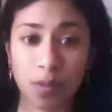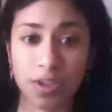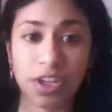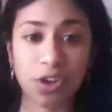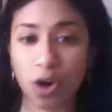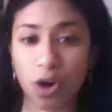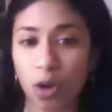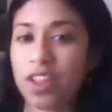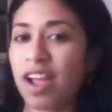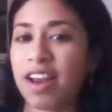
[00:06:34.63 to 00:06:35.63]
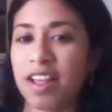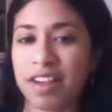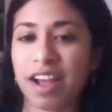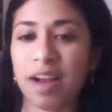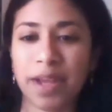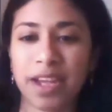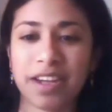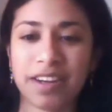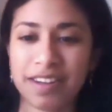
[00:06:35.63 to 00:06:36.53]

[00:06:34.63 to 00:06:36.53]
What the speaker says: did you always start as a card maker?